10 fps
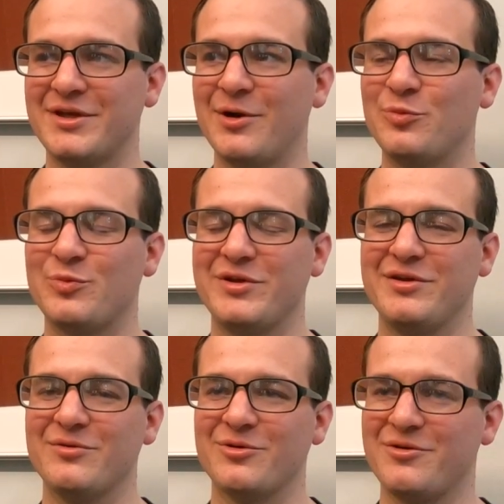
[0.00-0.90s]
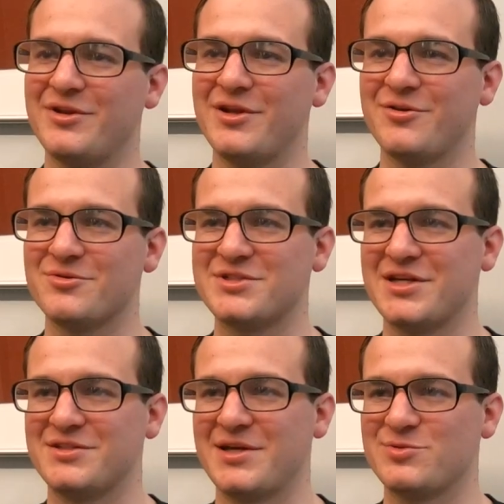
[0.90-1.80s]
helped me learn and
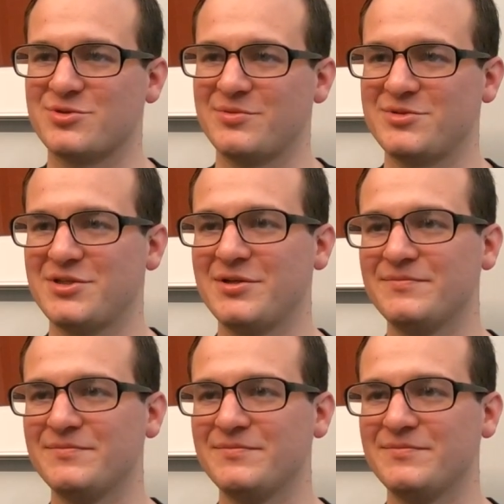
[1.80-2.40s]
understand TypeScript.